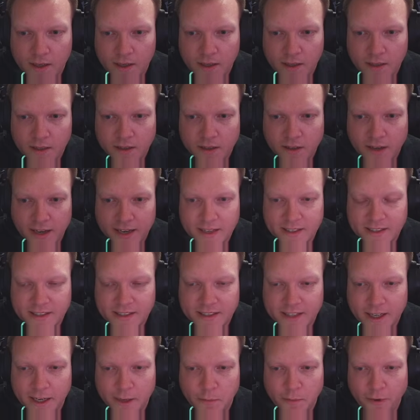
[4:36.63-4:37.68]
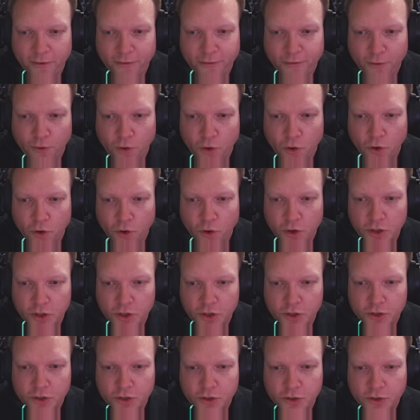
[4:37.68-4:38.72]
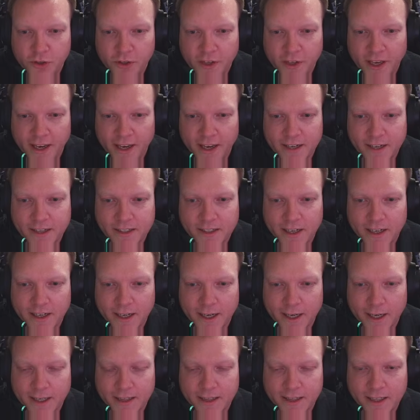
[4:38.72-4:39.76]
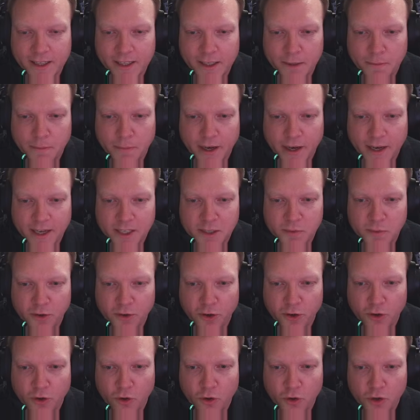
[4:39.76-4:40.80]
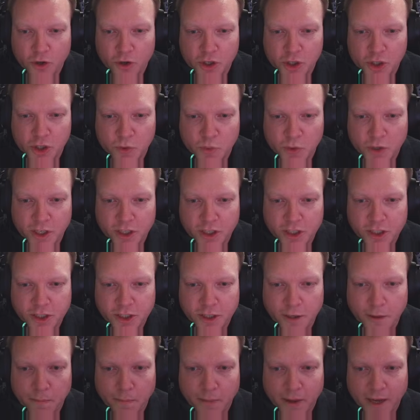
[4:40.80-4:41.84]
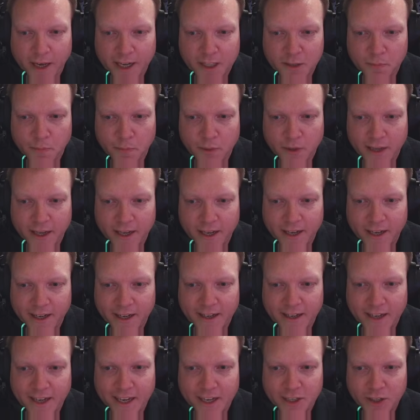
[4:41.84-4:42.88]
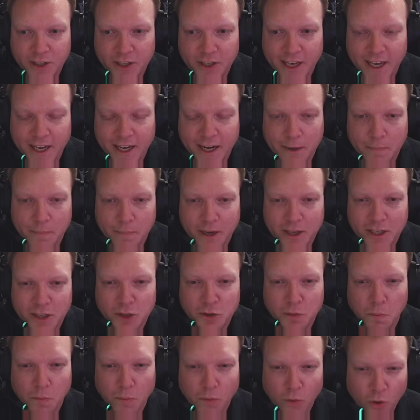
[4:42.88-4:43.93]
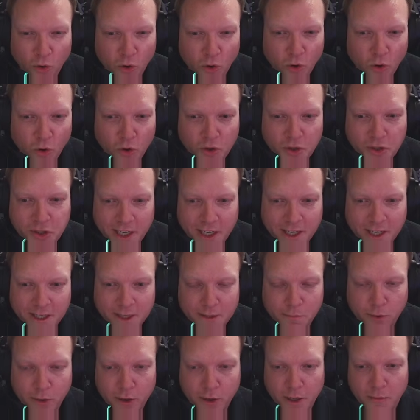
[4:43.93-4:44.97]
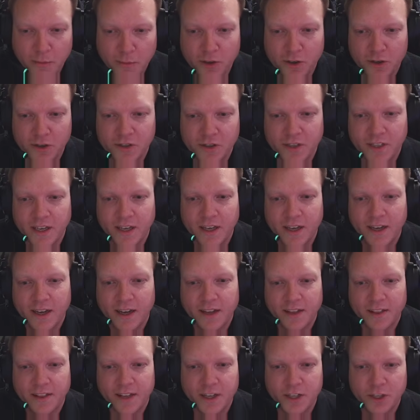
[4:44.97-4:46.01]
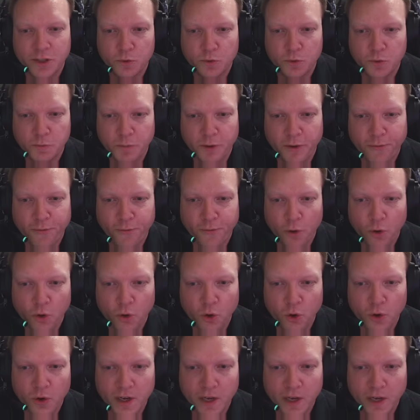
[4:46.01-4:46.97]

So as I said before, you do get the Pack Spirit auto switch, packed plan, and you get a bunch more jagged primos than you would before.